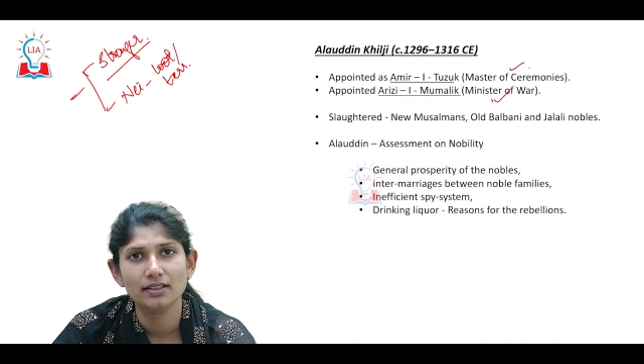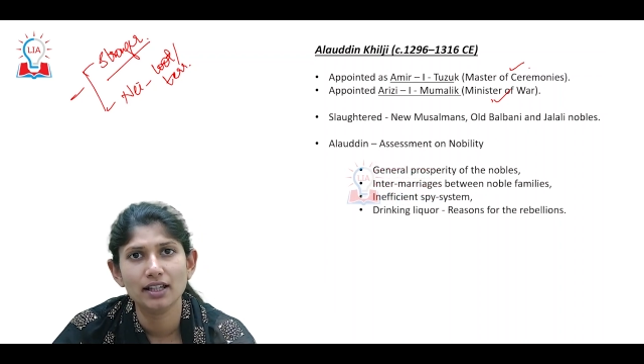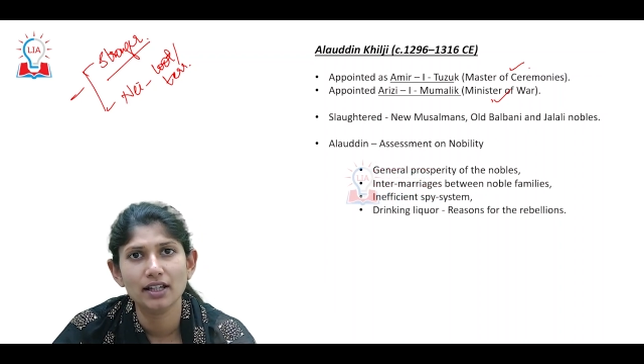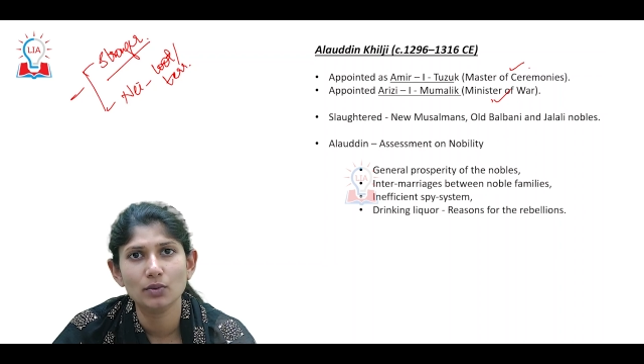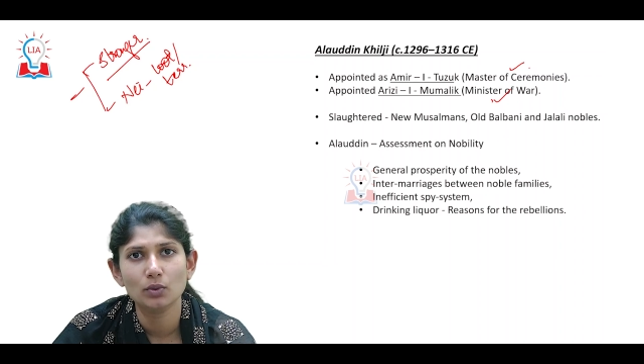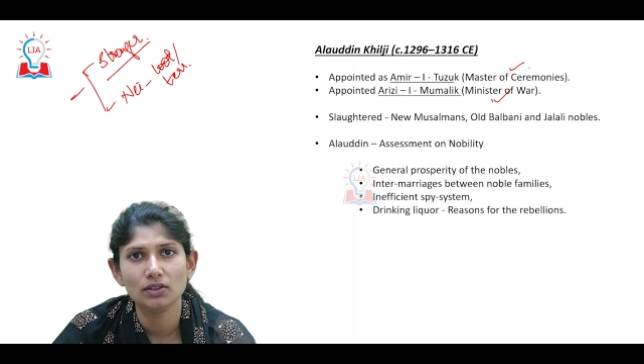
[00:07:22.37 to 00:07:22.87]

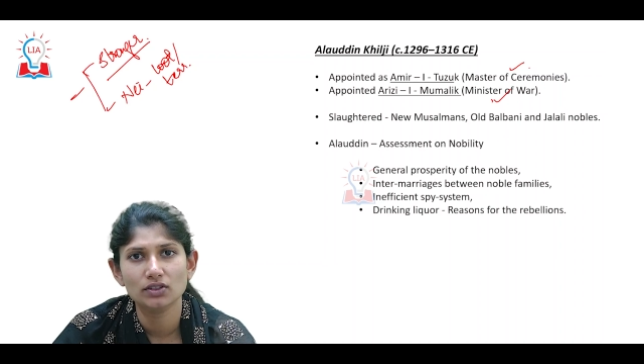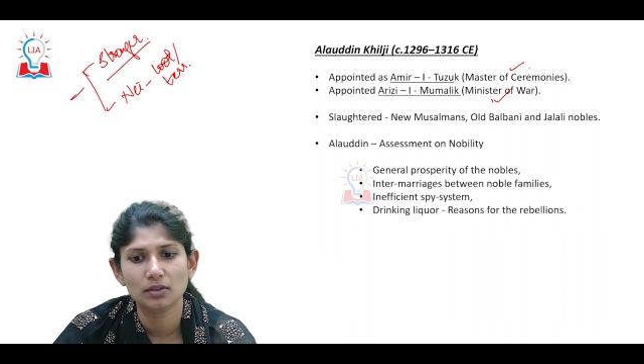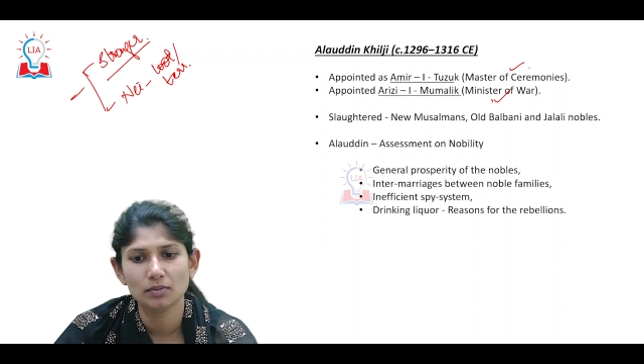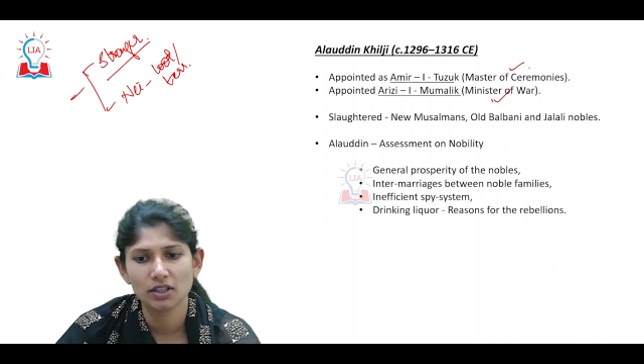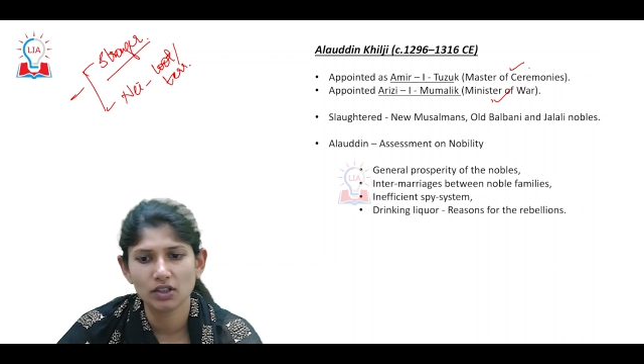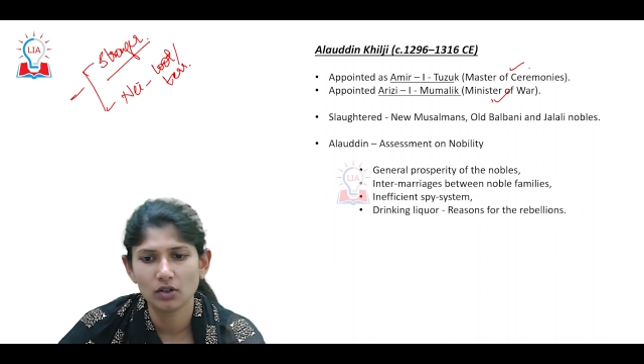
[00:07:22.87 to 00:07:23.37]
there was
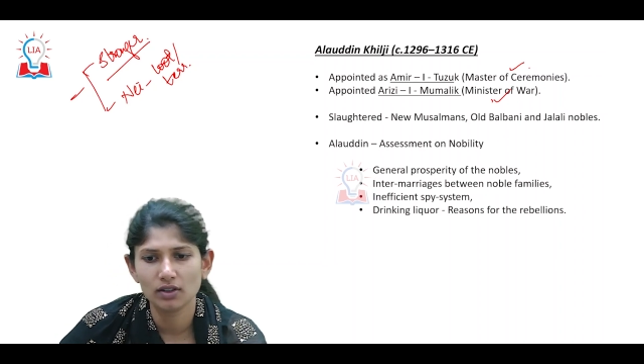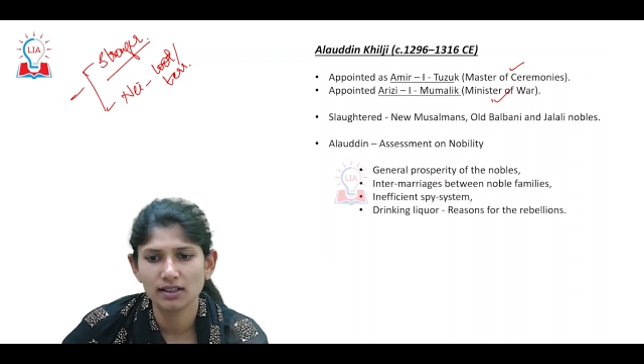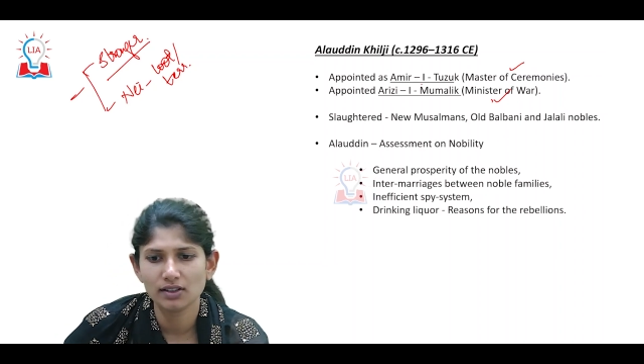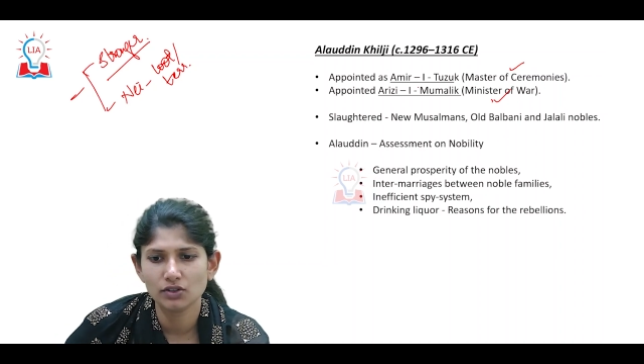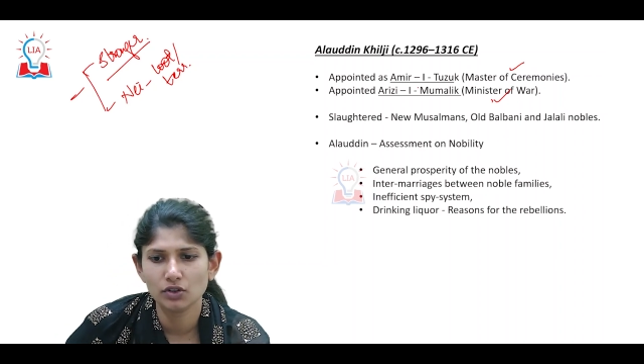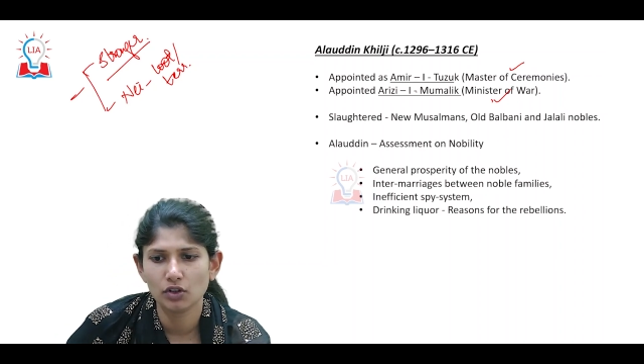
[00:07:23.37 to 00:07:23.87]
something called
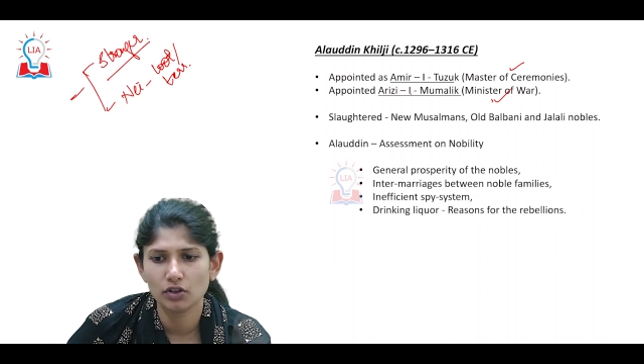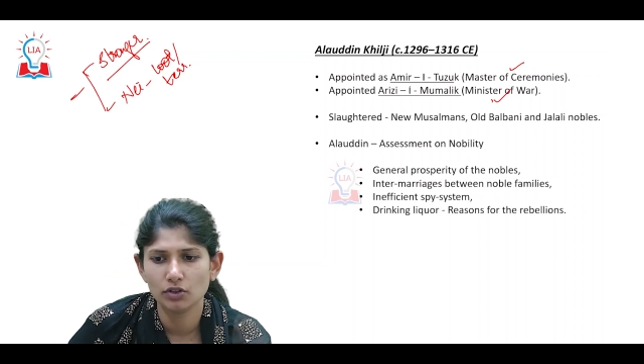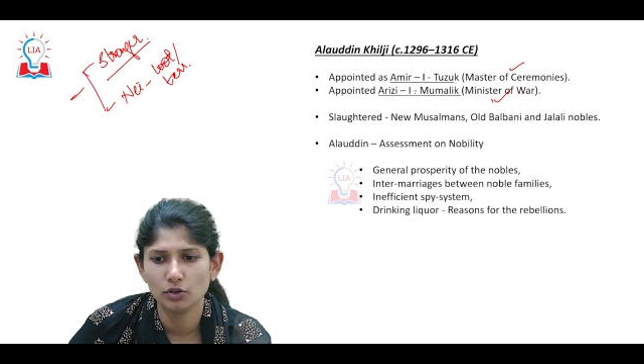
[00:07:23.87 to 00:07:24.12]
as your new